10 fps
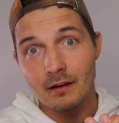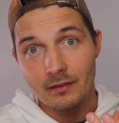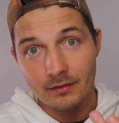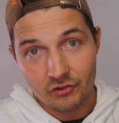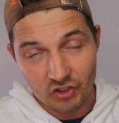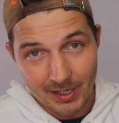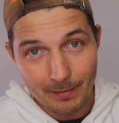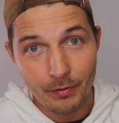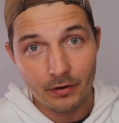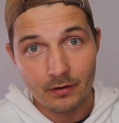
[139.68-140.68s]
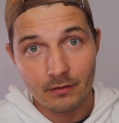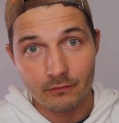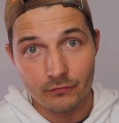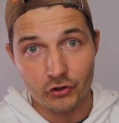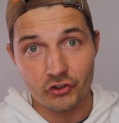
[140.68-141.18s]
the cheap
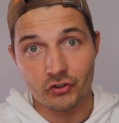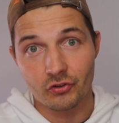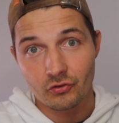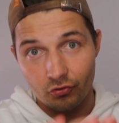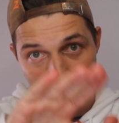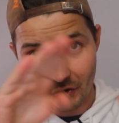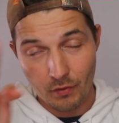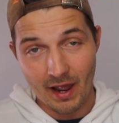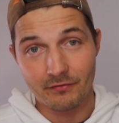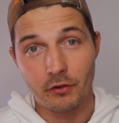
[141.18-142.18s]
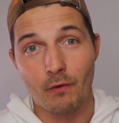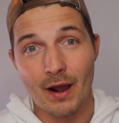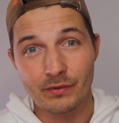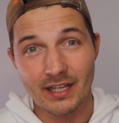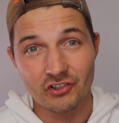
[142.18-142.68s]
version to have the
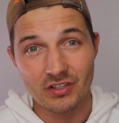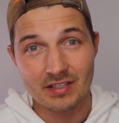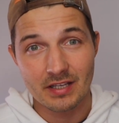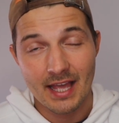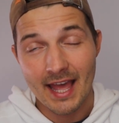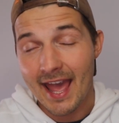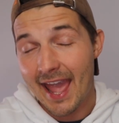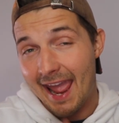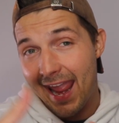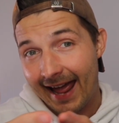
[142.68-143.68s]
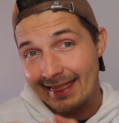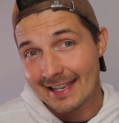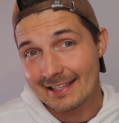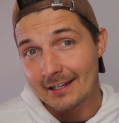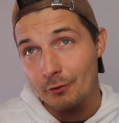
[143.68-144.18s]
round edges. And
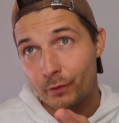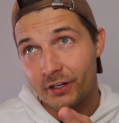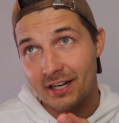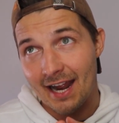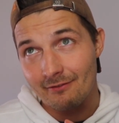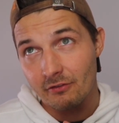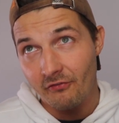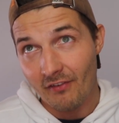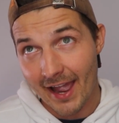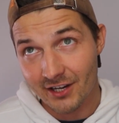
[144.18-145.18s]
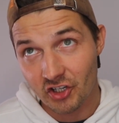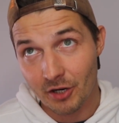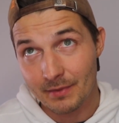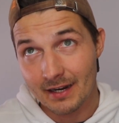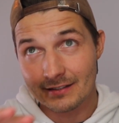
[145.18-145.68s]
this year we're gonna have the
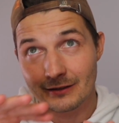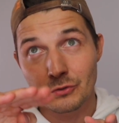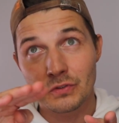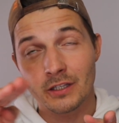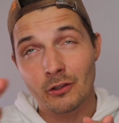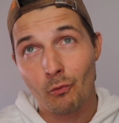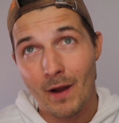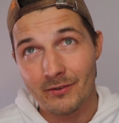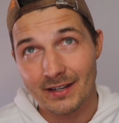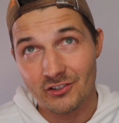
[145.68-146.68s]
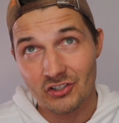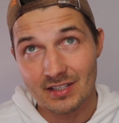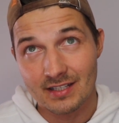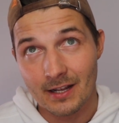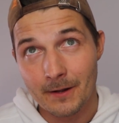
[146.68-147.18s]
flagship that is losing the round
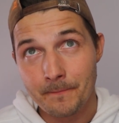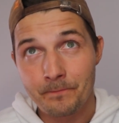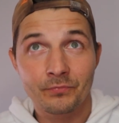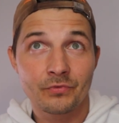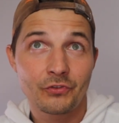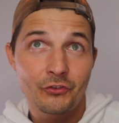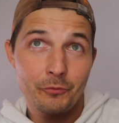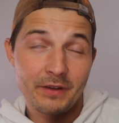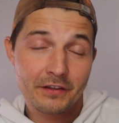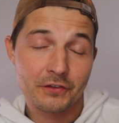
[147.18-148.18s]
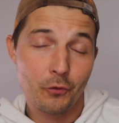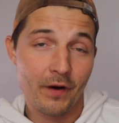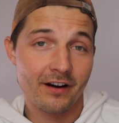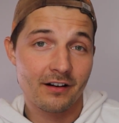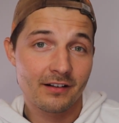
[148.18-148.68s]
edges to be the
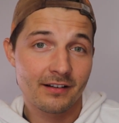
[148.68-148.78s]
square